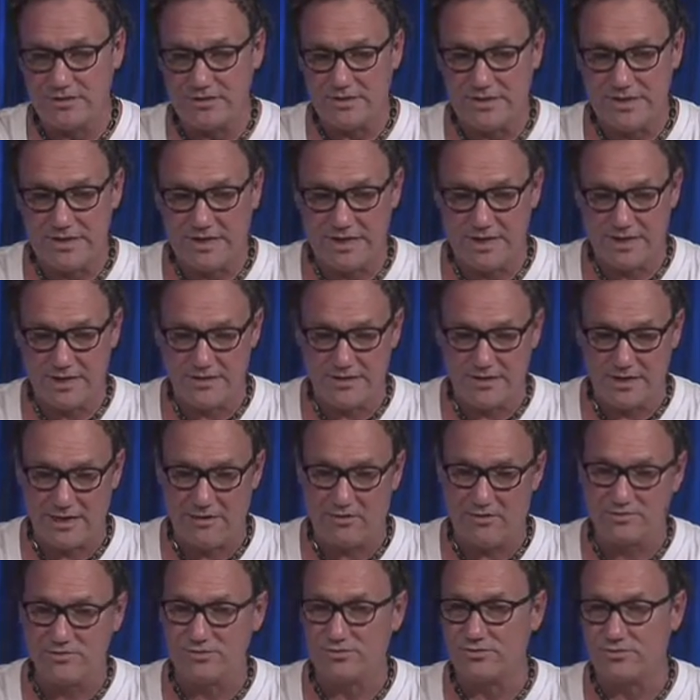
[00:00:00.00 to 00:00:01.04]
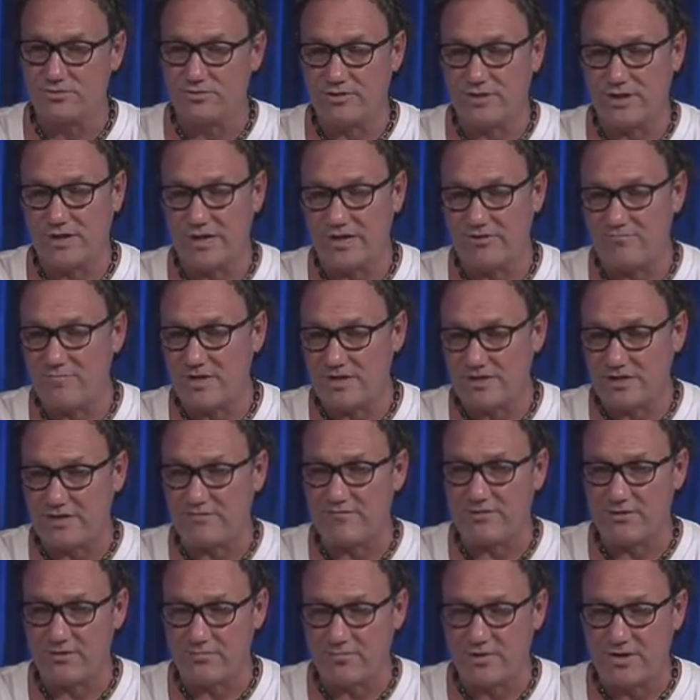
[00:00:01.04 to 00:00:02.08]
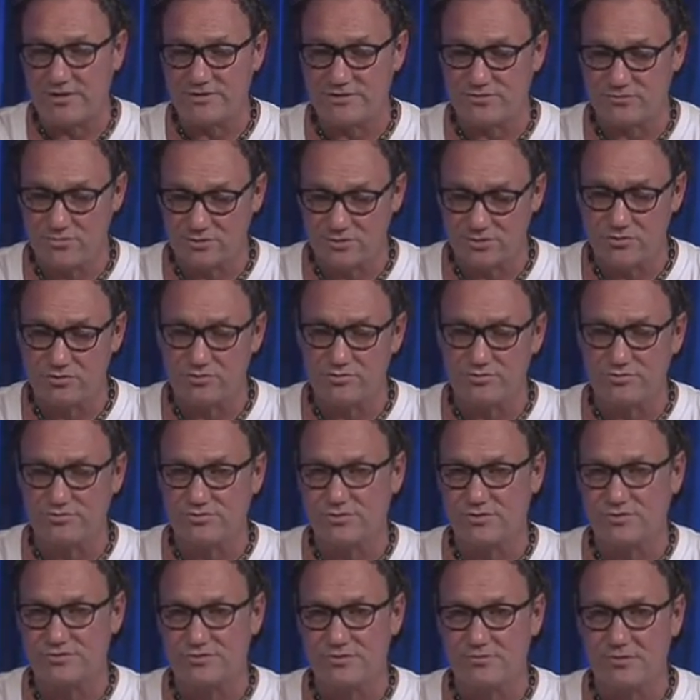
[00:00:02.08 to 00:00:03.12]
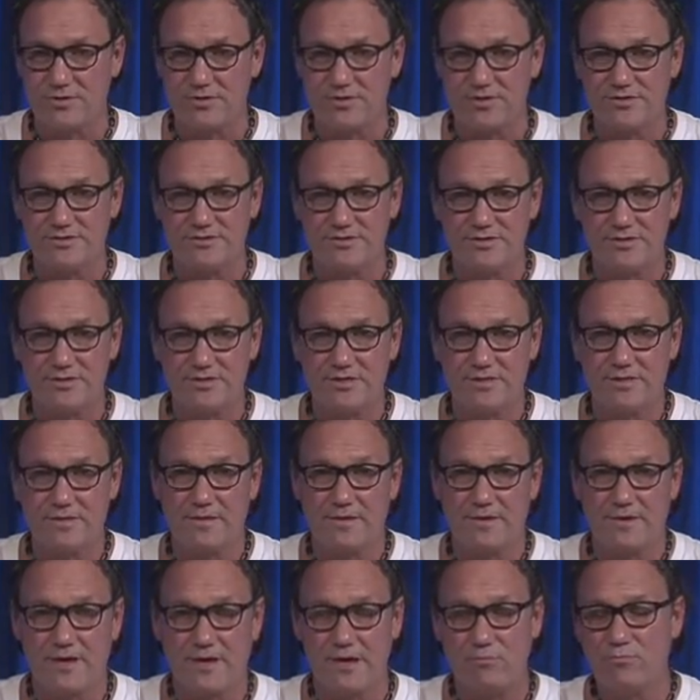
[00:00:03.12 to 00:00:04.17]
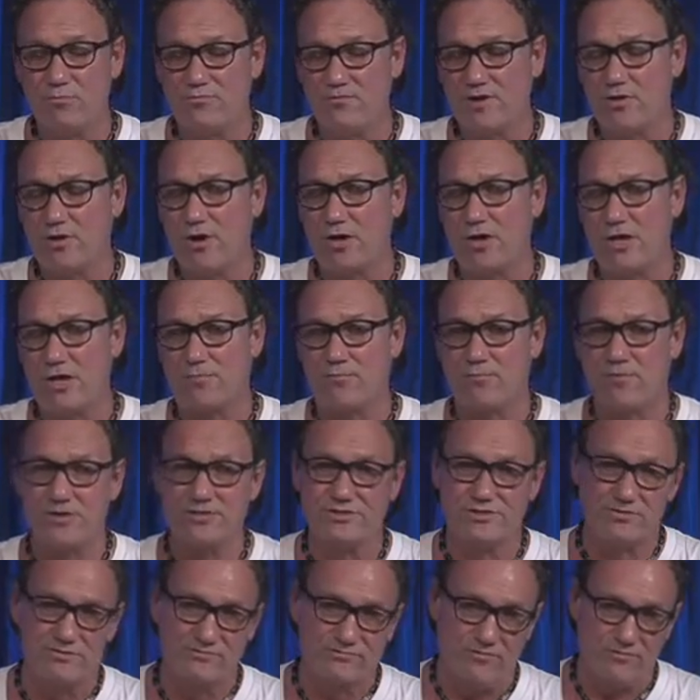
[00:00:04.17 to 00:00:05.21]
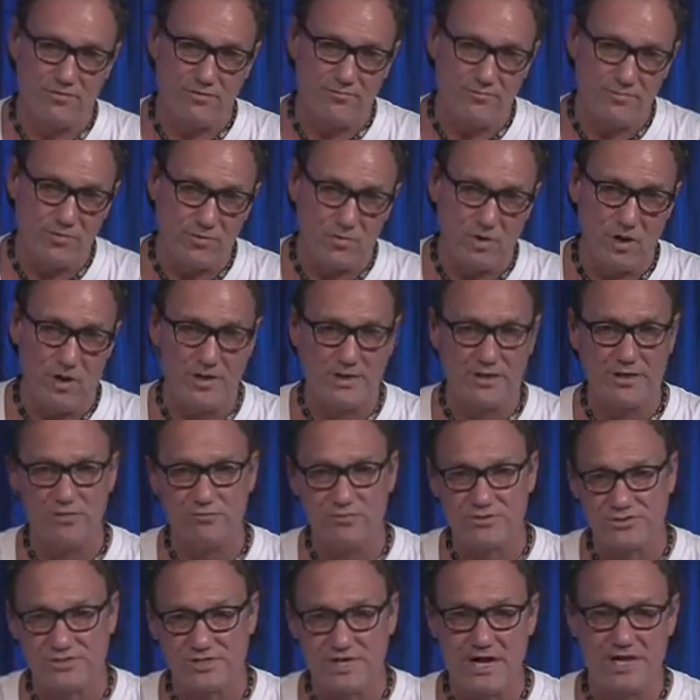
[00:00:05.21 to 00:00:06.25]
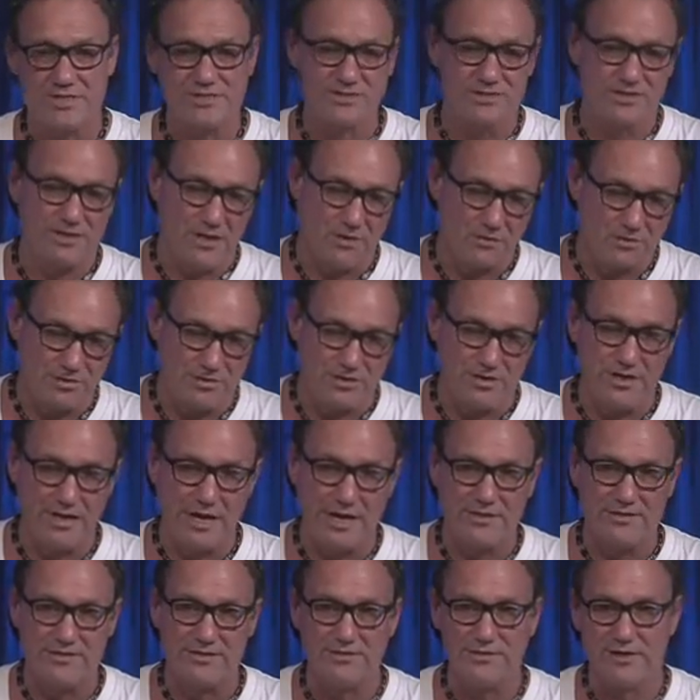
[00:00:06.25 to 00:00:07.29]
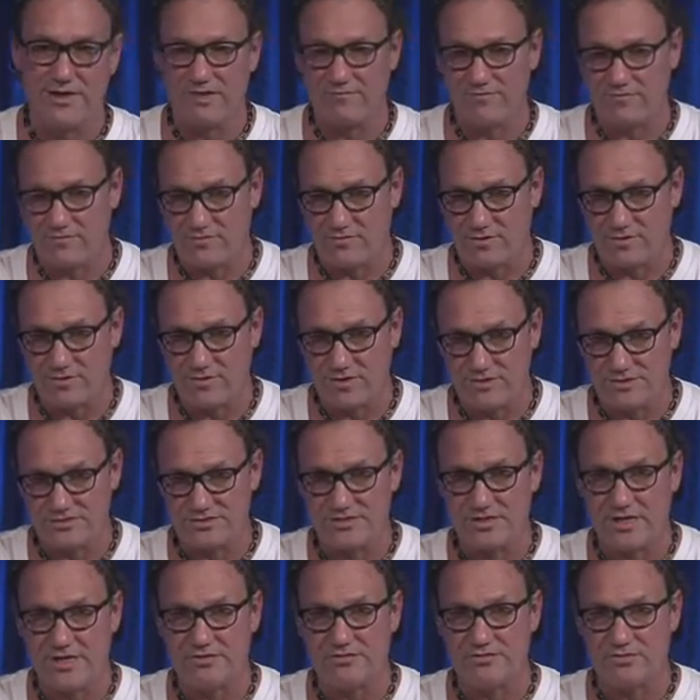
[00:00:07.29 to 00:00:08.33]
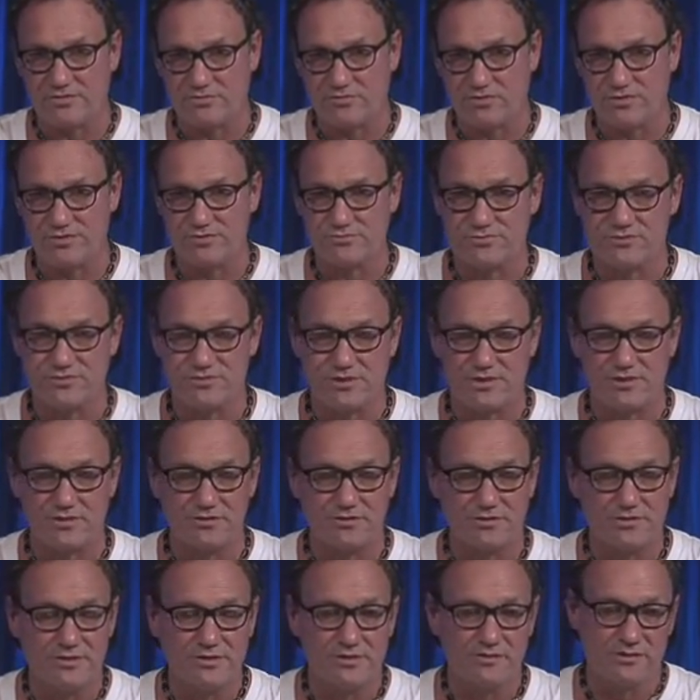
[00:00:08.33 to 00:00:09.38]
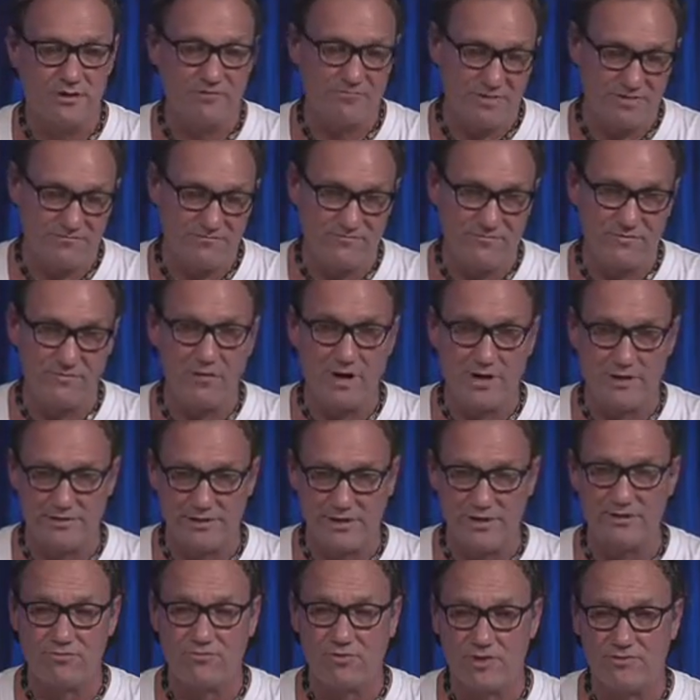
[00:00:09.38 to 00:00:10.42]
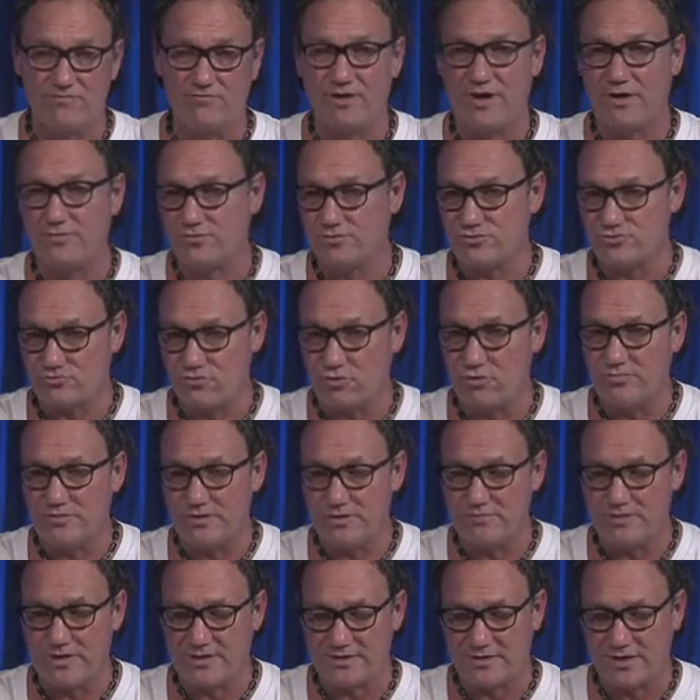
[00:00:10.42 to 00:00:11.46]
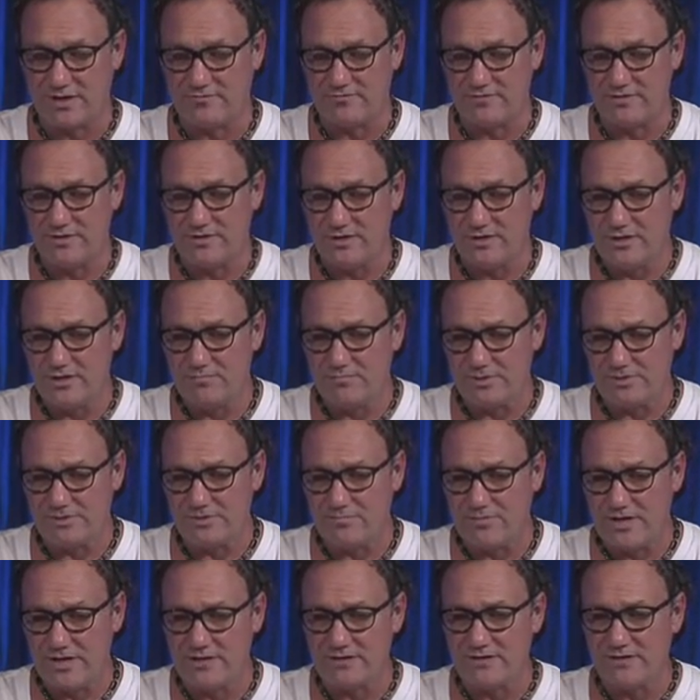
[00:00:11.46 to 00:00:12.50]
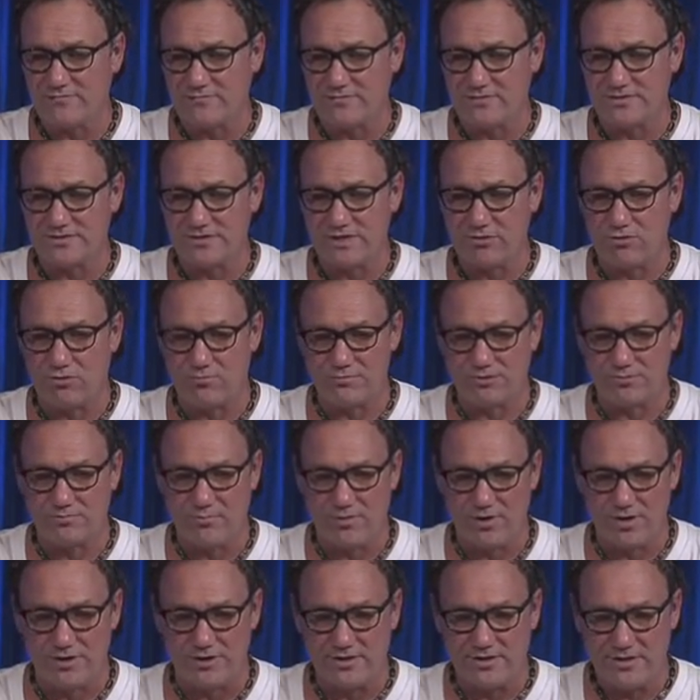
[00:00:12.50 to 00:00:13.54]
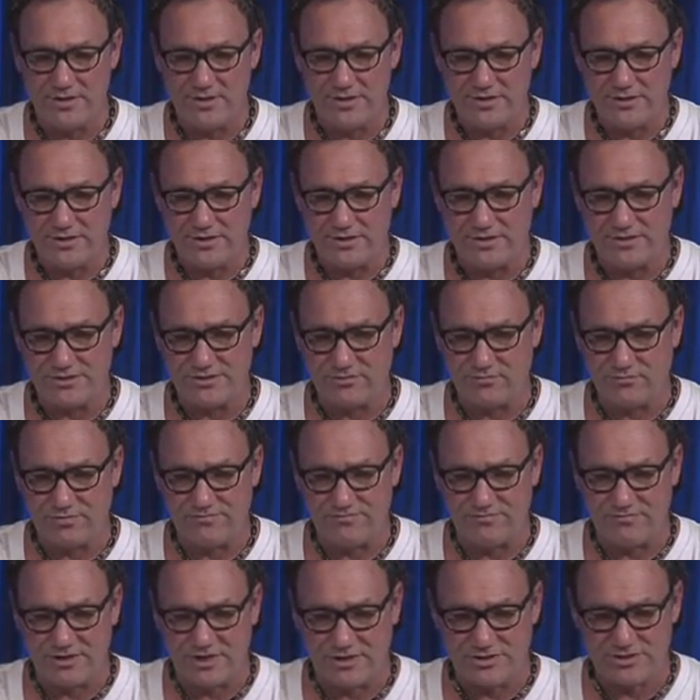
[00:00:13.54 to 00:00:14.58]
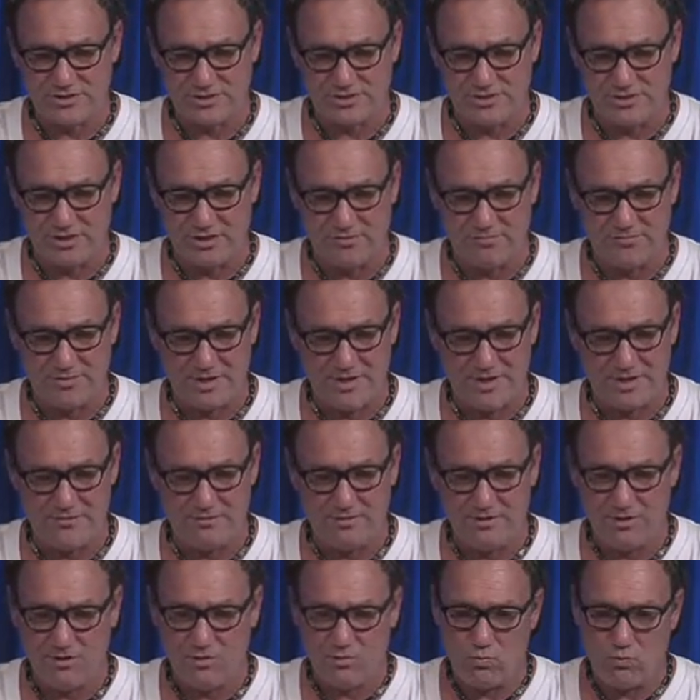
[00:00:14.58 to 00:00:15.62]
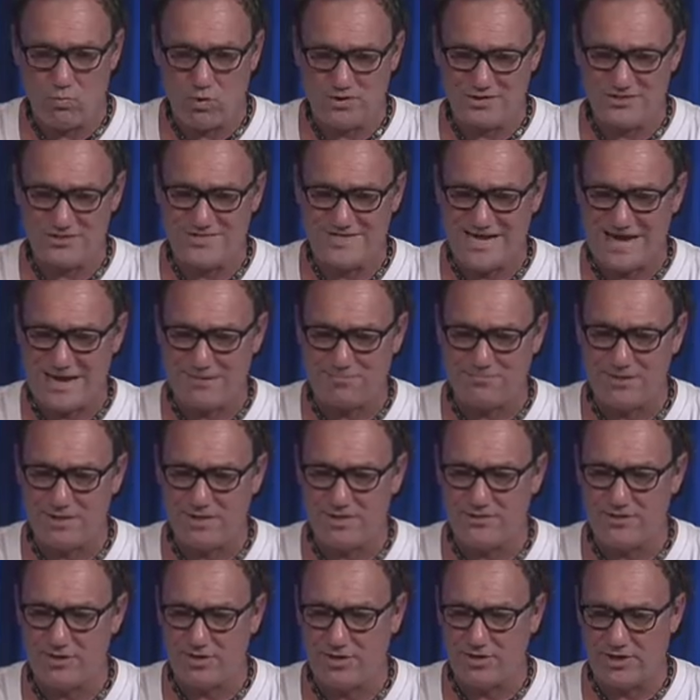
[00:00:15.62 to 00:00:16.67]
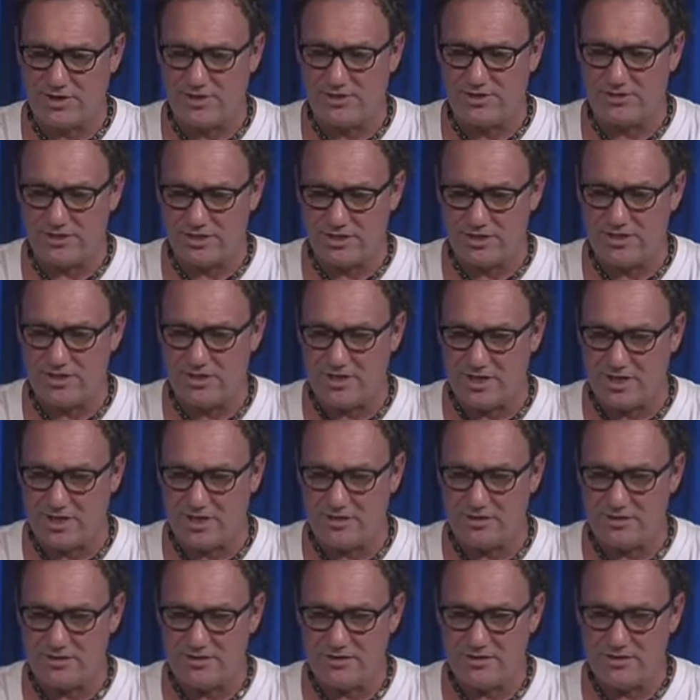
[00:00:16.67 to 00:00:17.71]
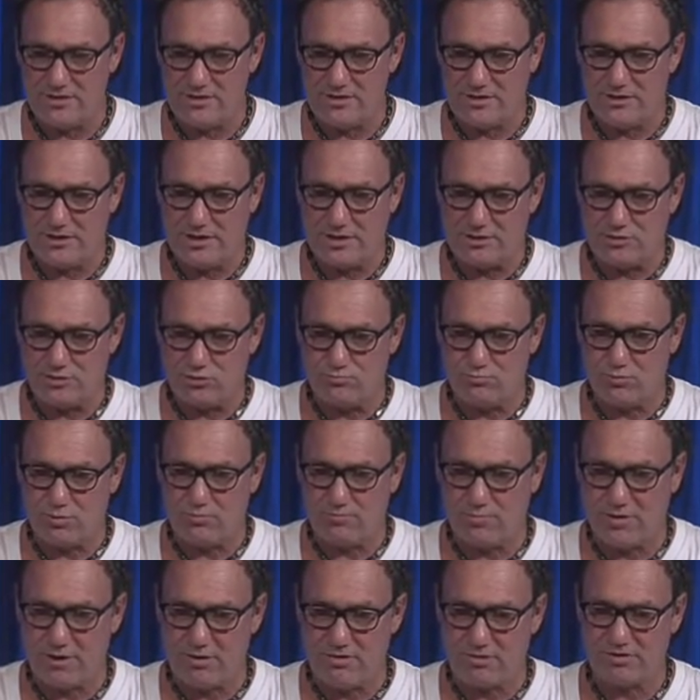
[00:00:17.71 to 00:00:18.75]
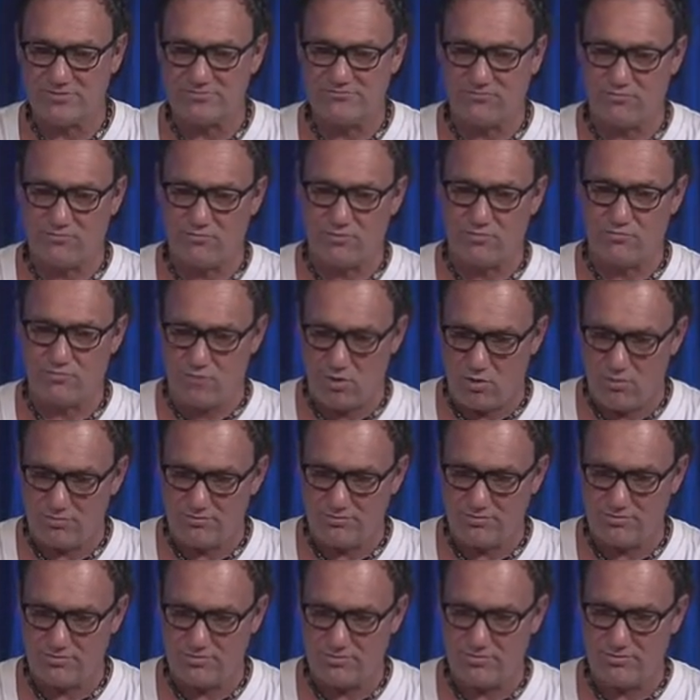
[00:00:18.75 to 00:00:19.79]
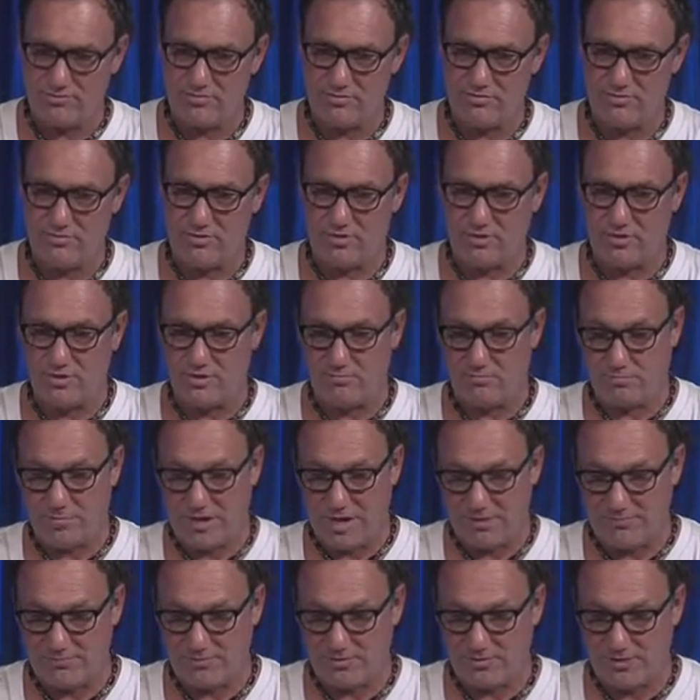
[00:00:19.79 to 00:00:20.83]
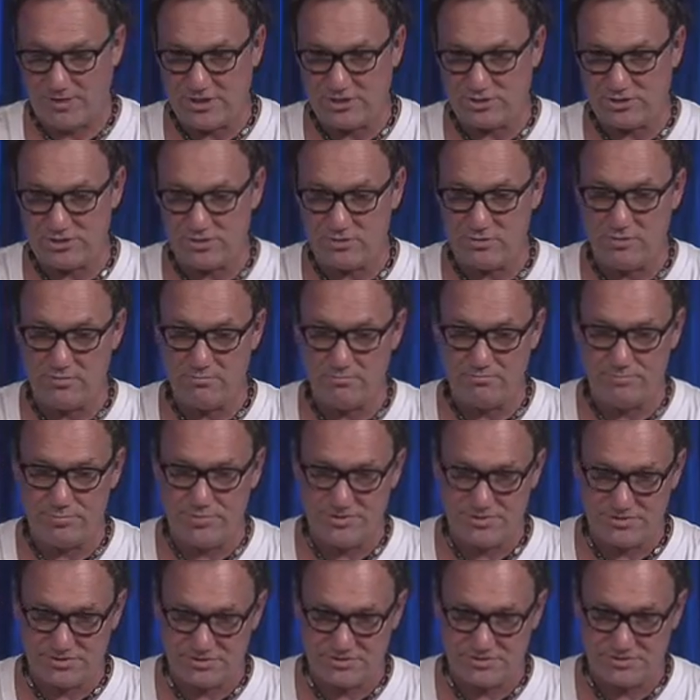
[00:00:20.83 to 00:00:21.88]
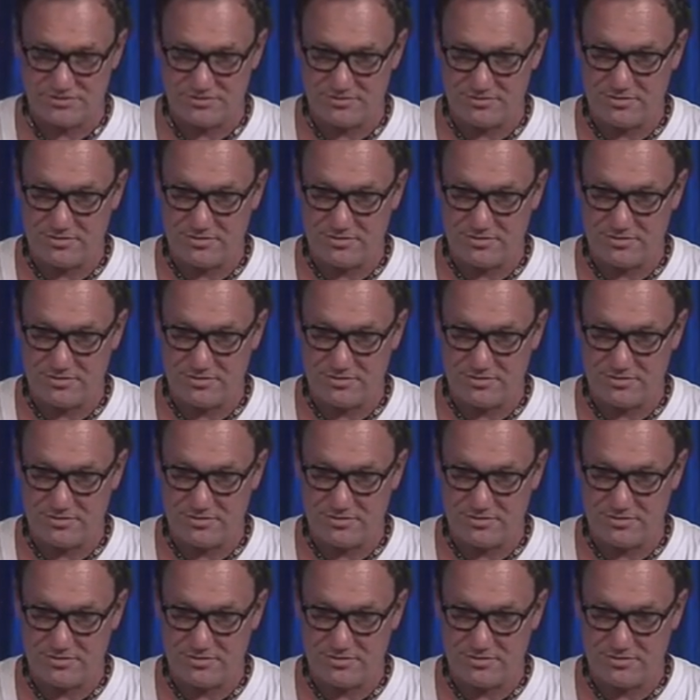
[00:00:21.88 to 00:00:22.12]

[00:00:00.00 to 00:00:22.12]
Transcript: And I have Metcalfe Enterprises, which owns those subsidiaries. And I'm moving all operations from Milwaukee and Wisconsin out to the island after the estate, the trust was settled of my late great father, Jerome E. Metcalfe. But the main difference I hope to bring is a reflection upon what's not being done in Kihei to prepare us for the growth, population, business